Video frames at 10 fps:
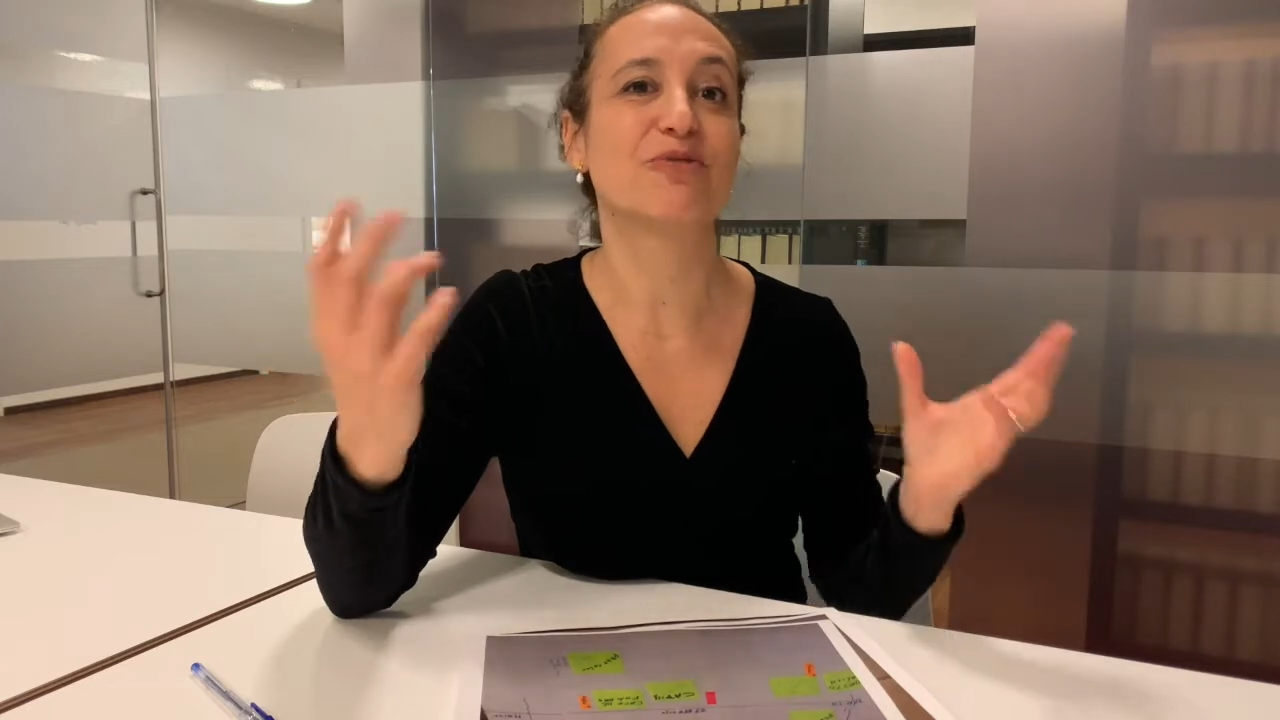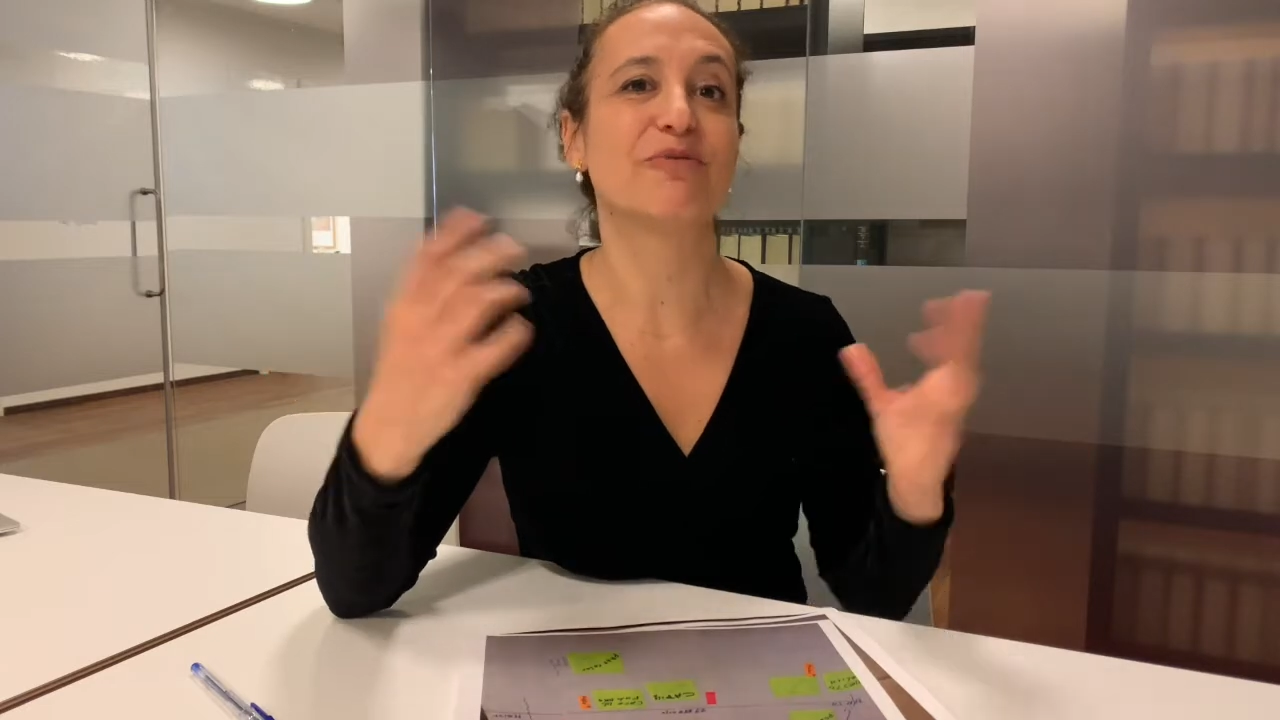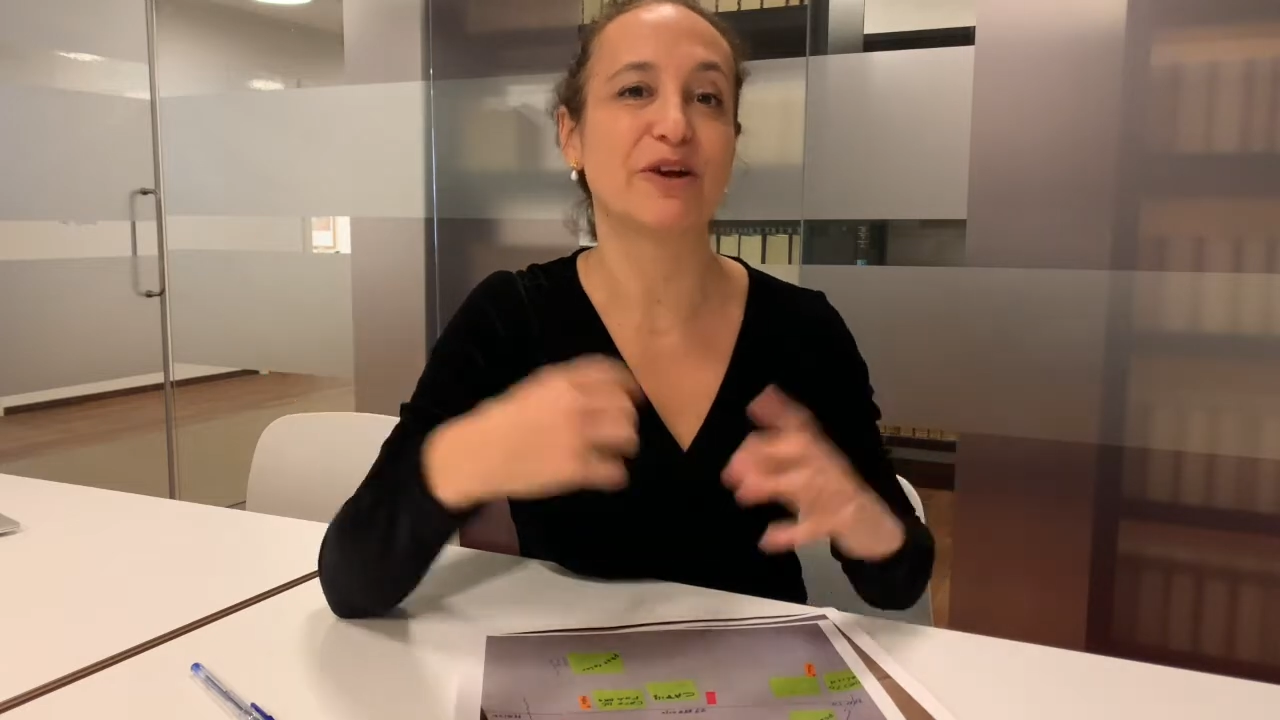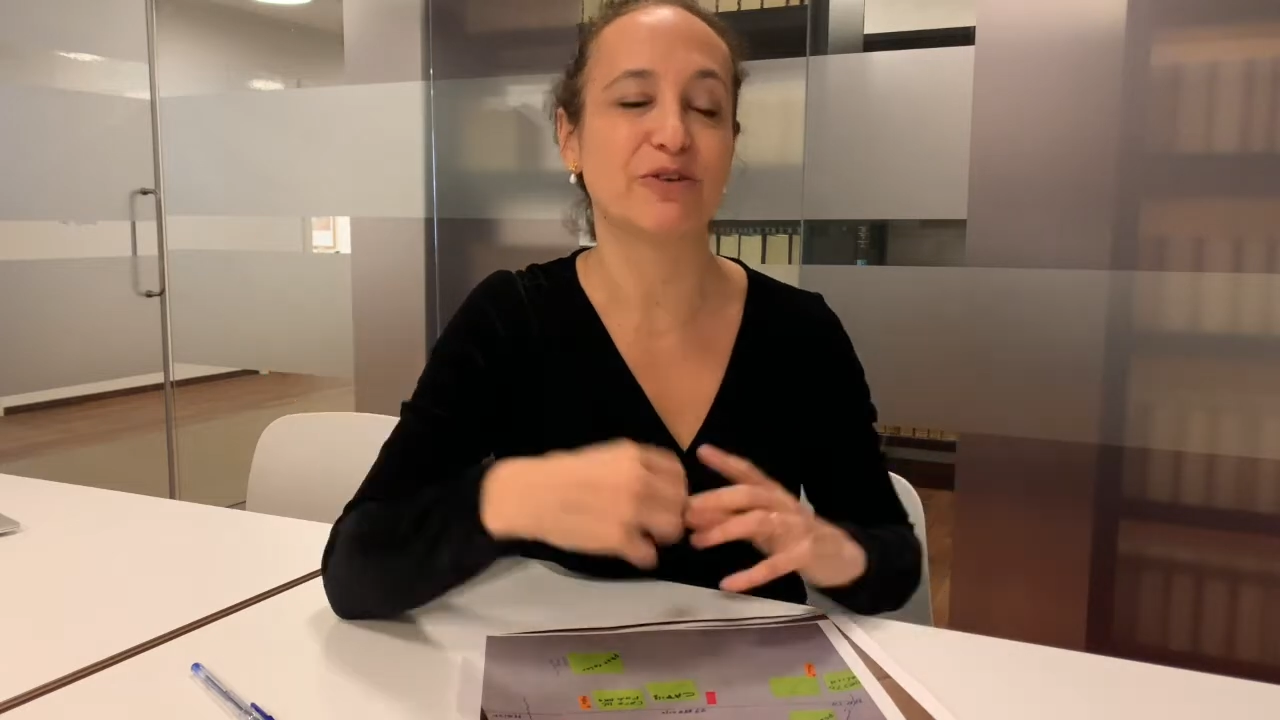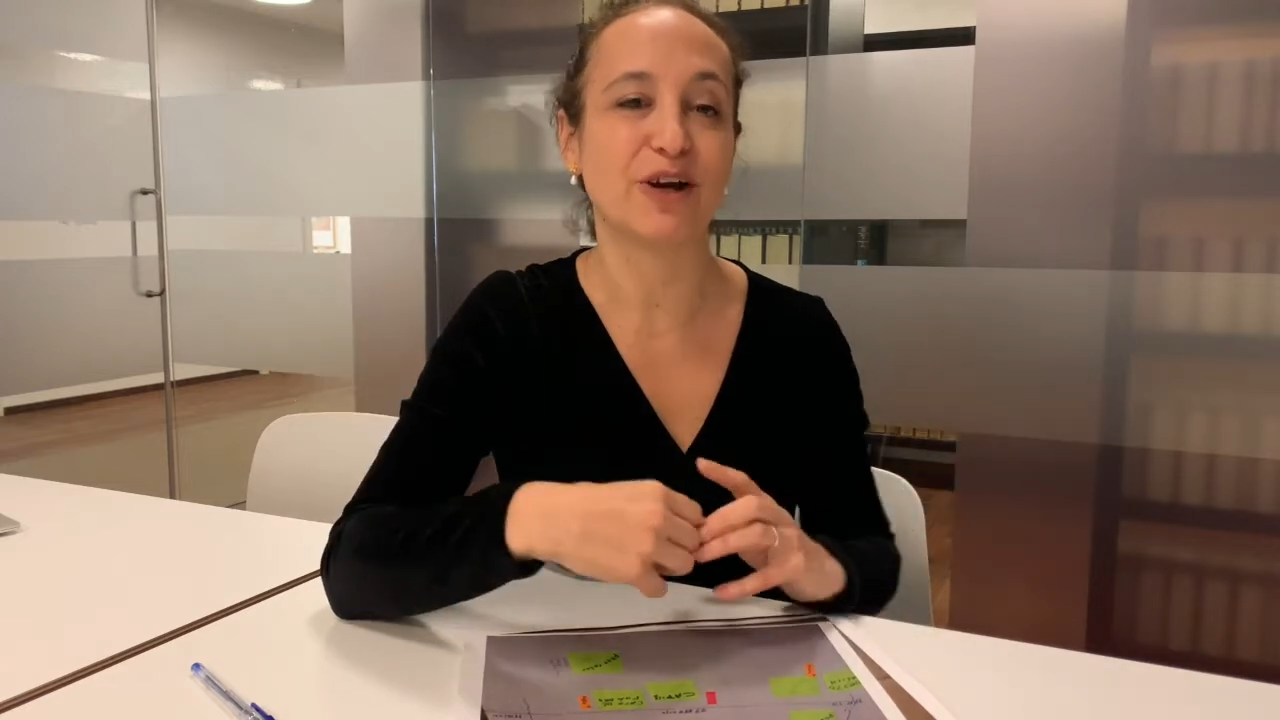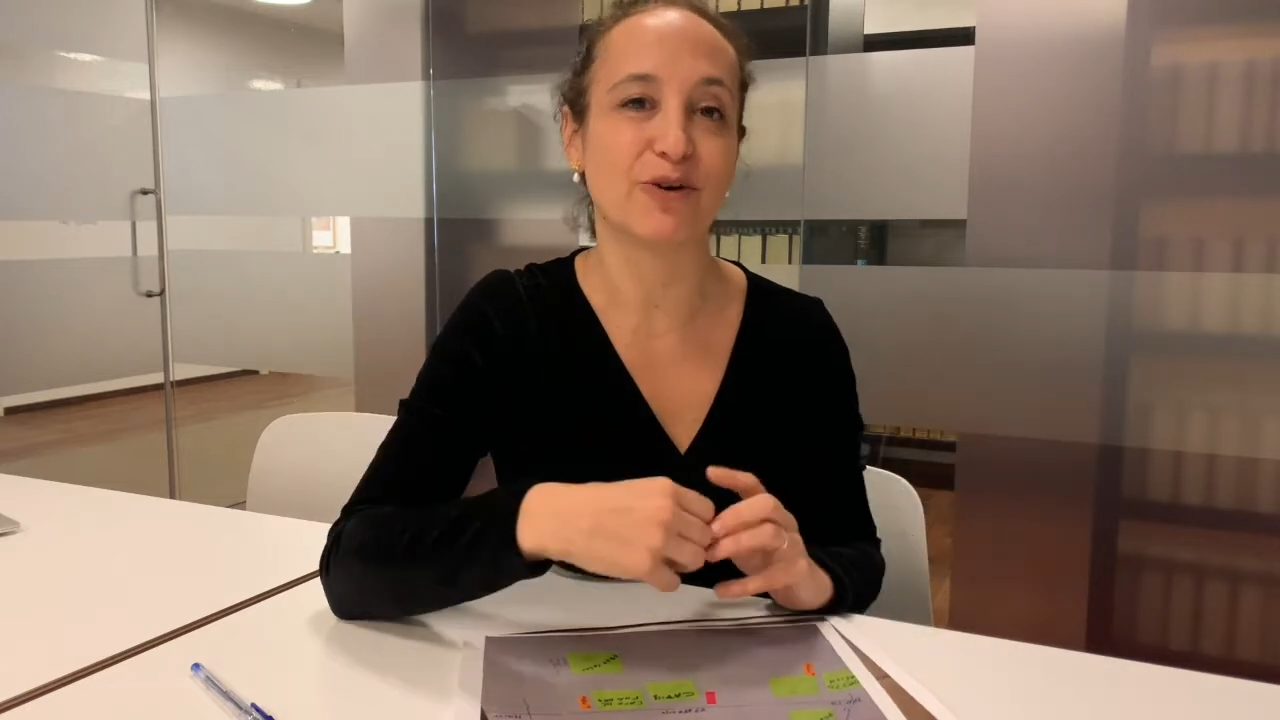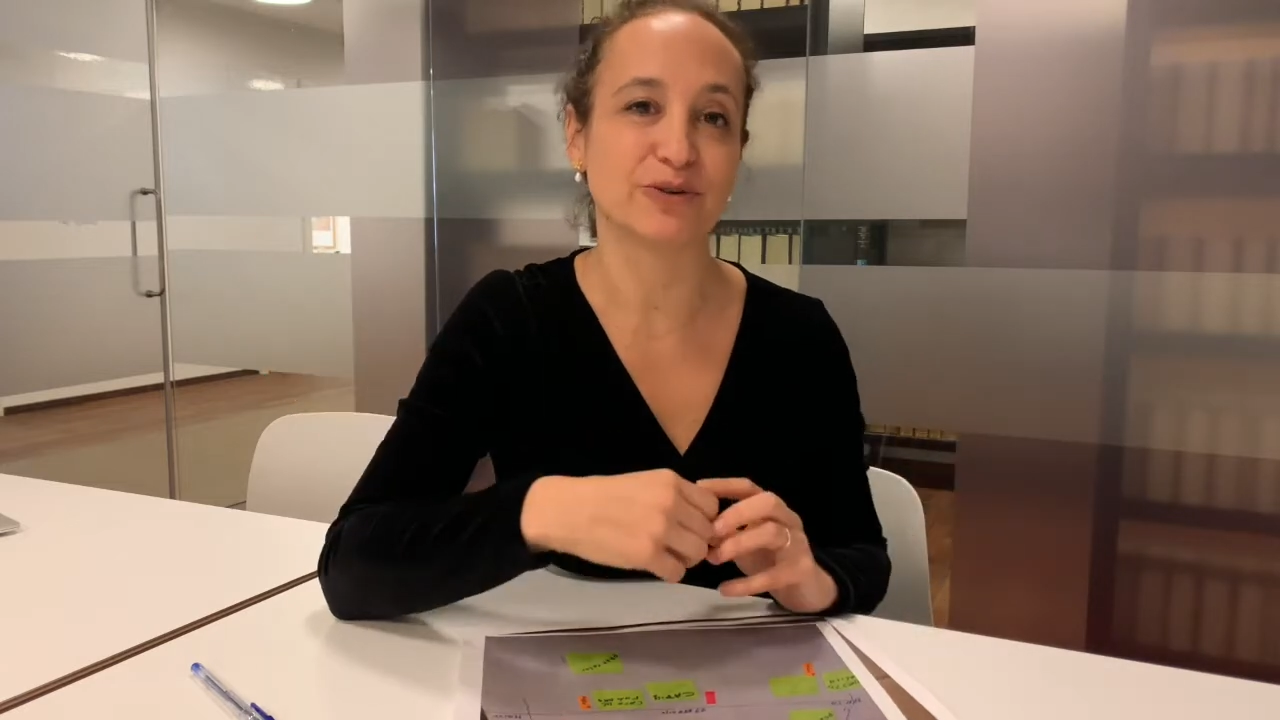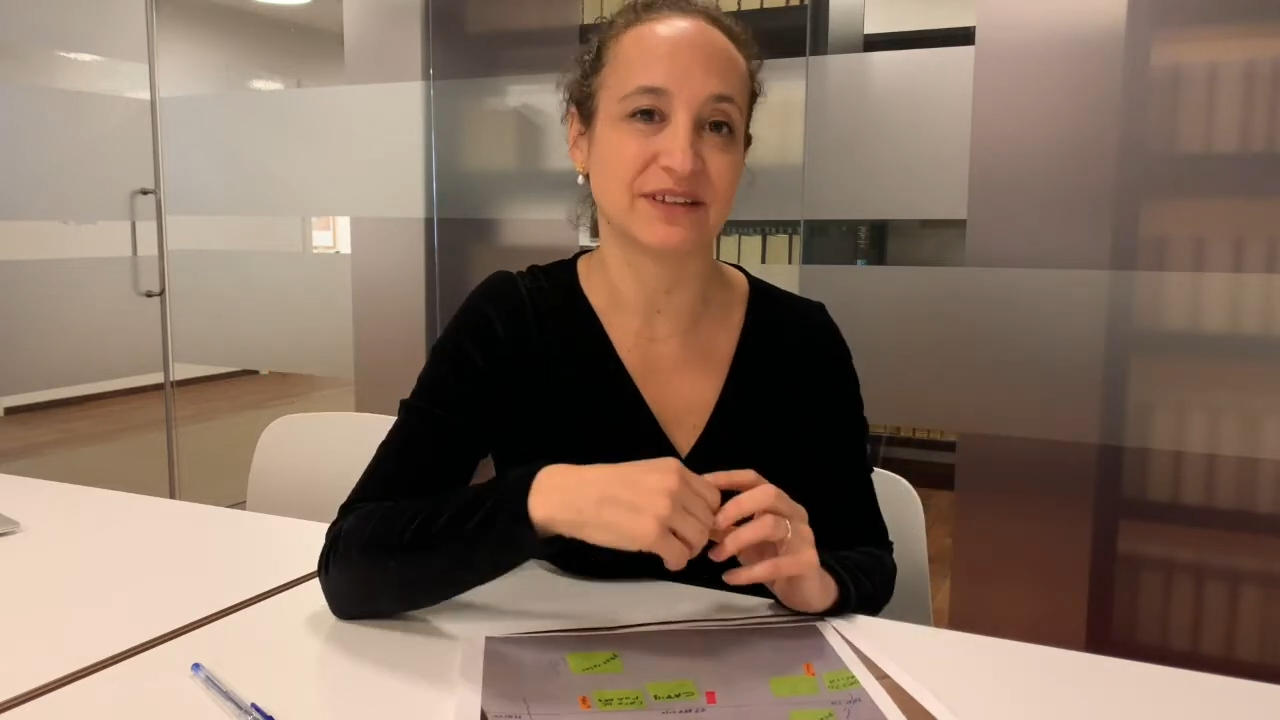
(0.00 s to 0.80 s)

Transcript: very low